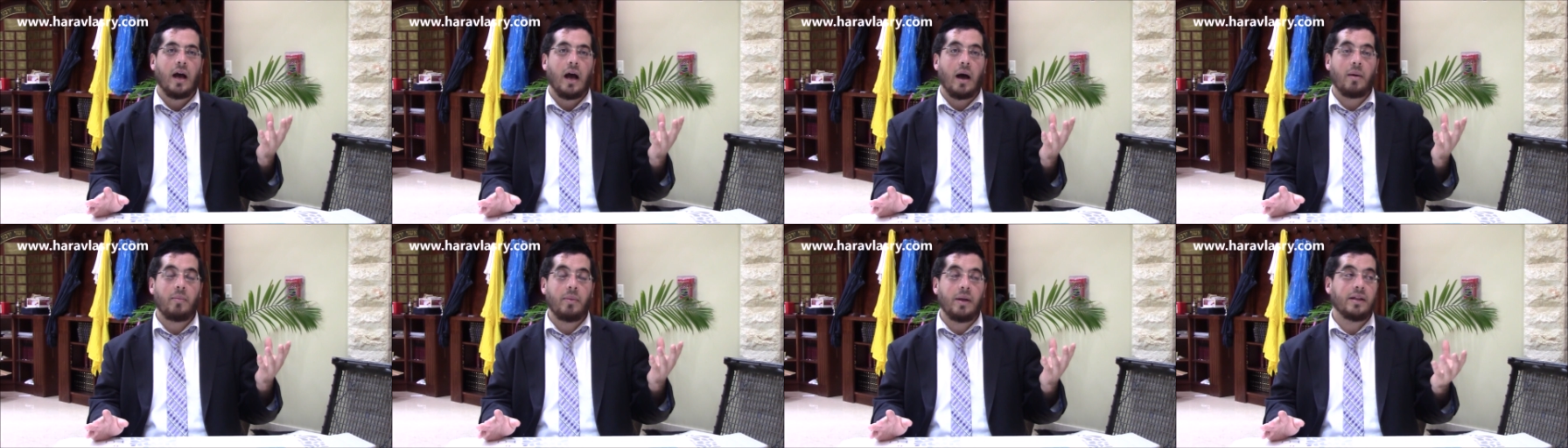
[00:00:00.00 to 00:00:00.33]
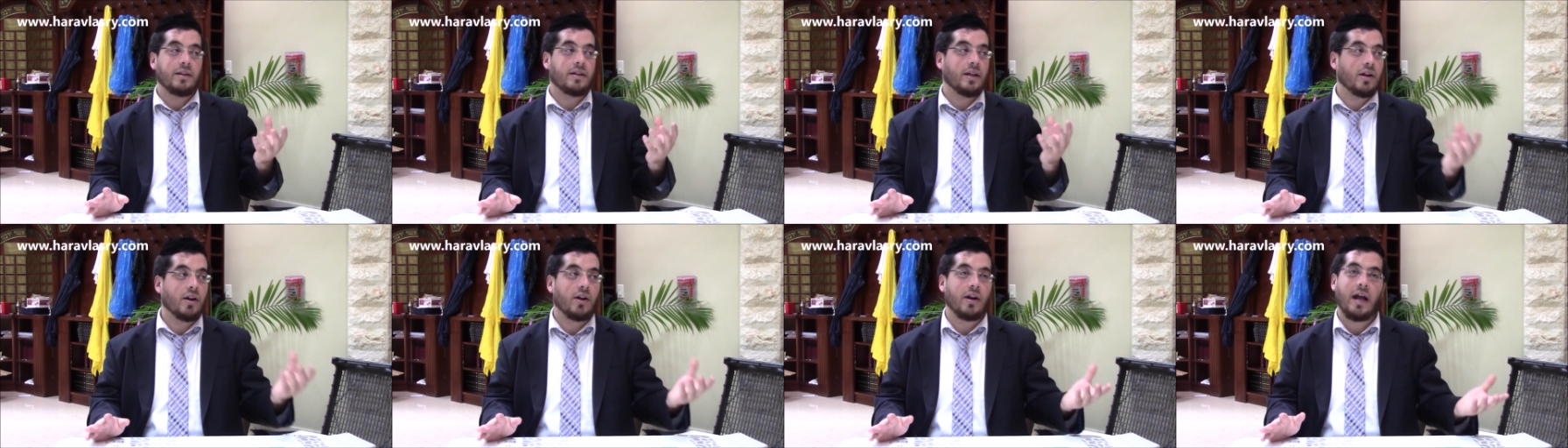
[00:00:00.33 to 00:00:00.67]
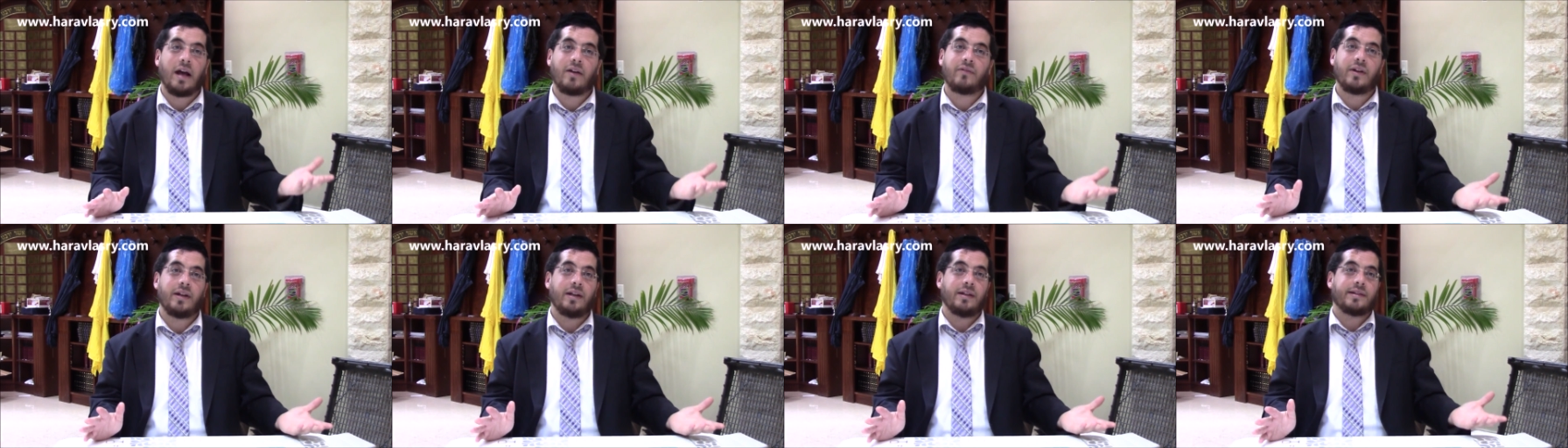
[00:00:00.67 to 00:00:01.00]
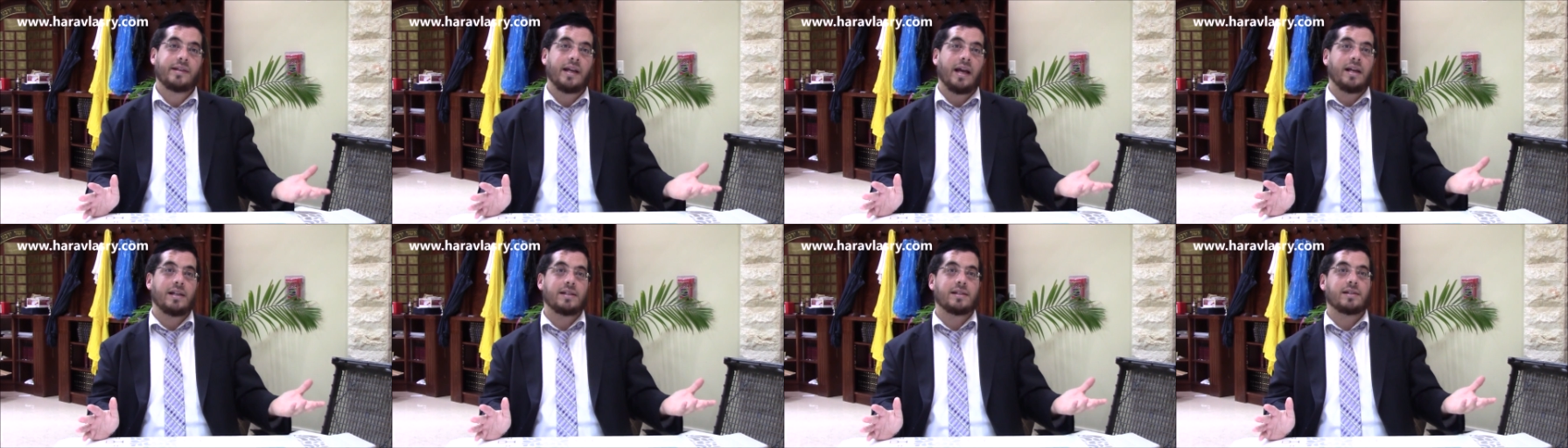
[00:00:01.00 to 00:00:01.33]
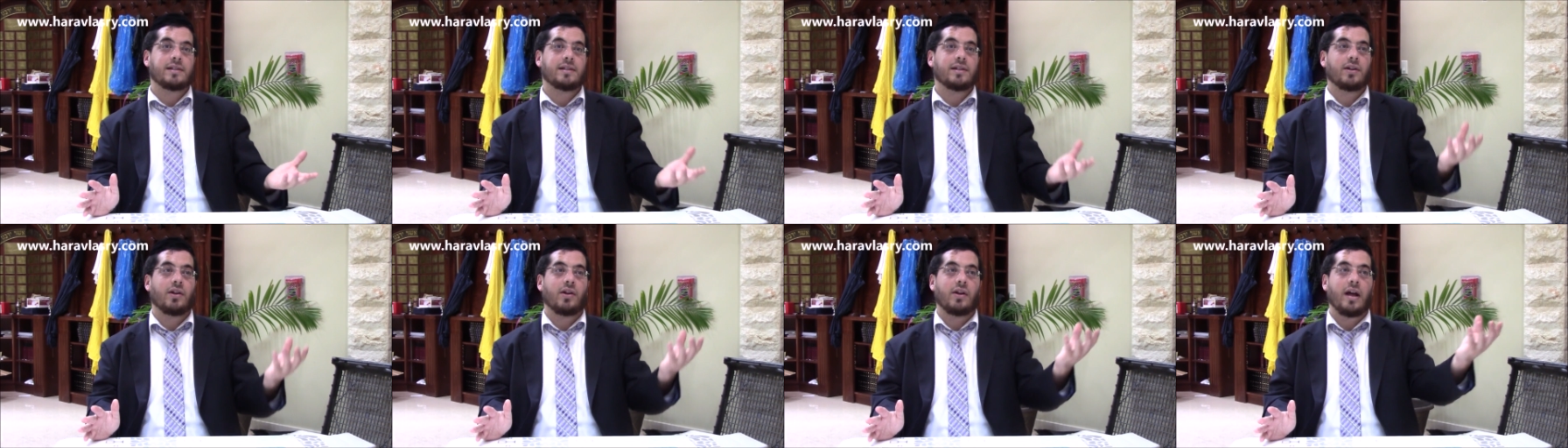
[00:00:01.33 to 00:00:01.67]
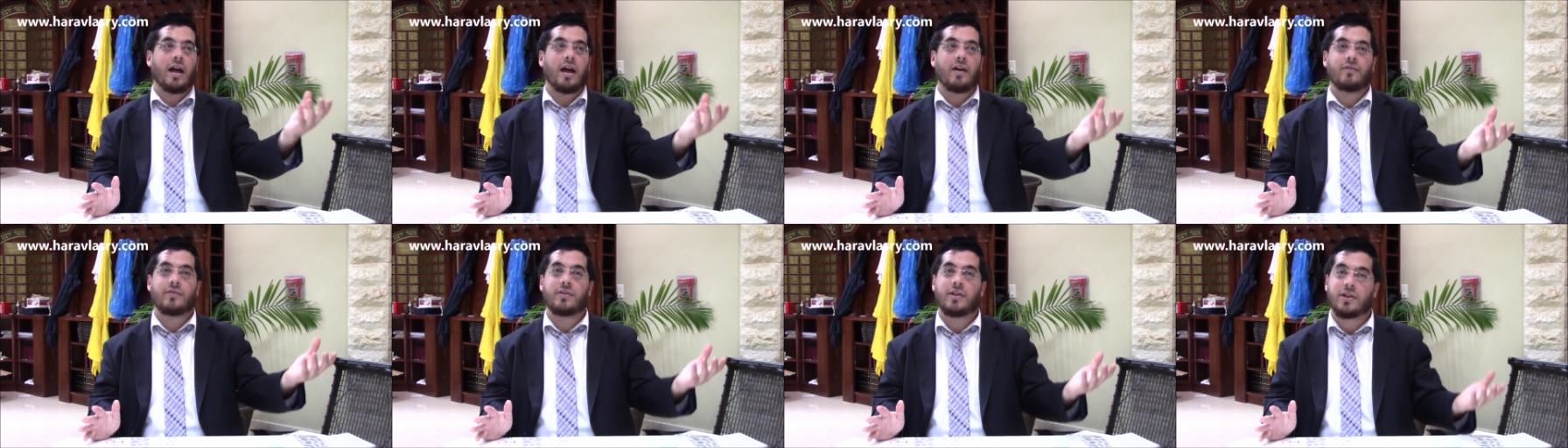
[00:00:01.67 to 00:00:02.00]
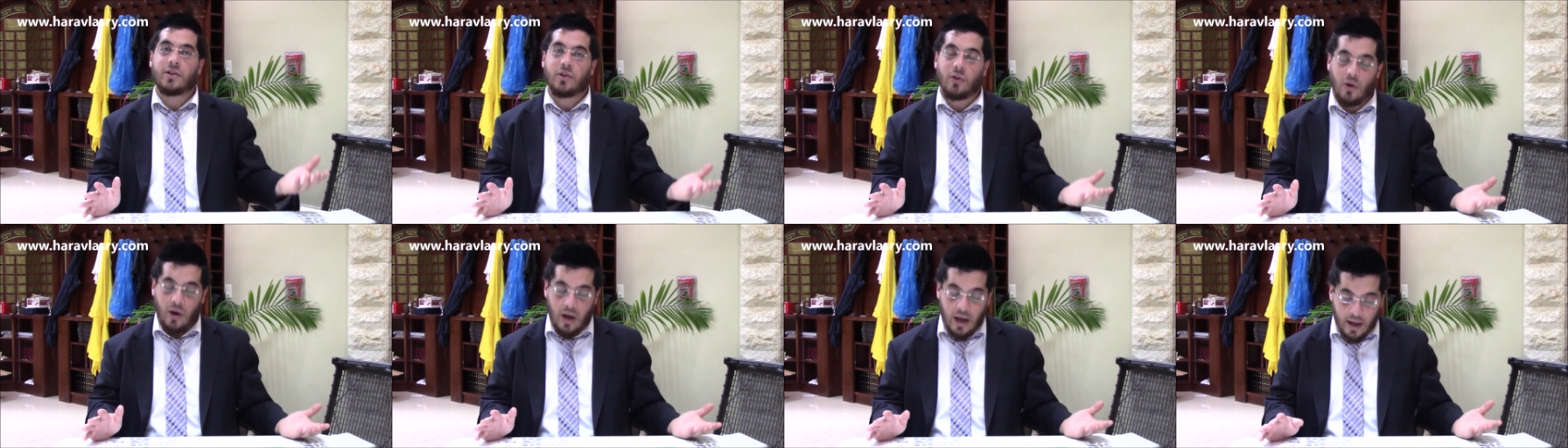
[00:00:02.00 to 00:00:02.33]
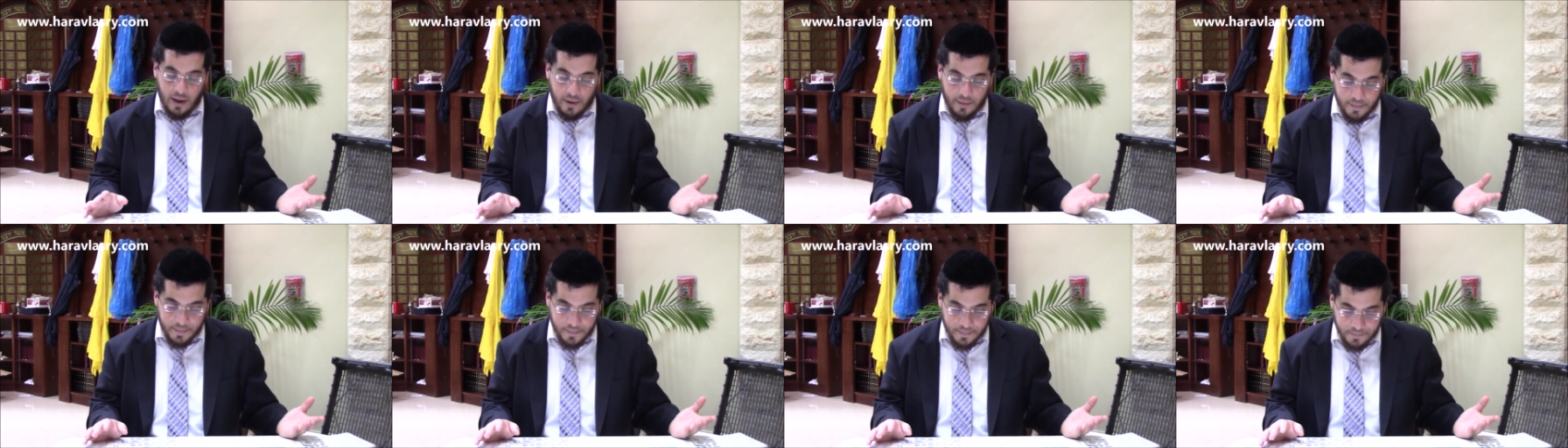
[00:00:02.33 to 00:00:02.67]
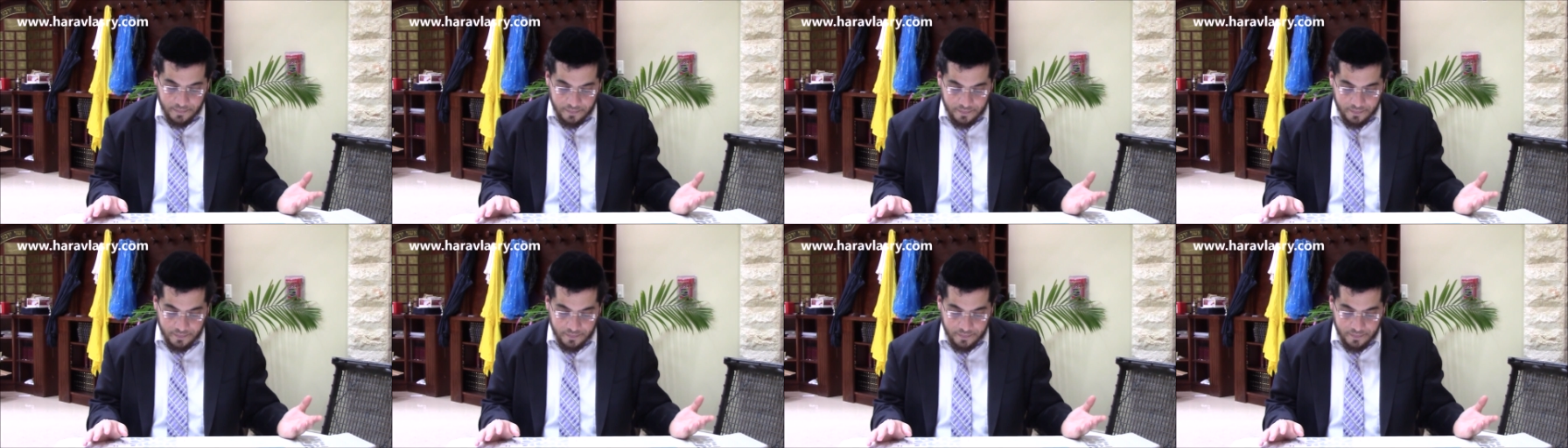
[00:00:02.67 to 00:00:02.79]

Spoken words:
I mean, they don't have any taste. They don't have the Torah.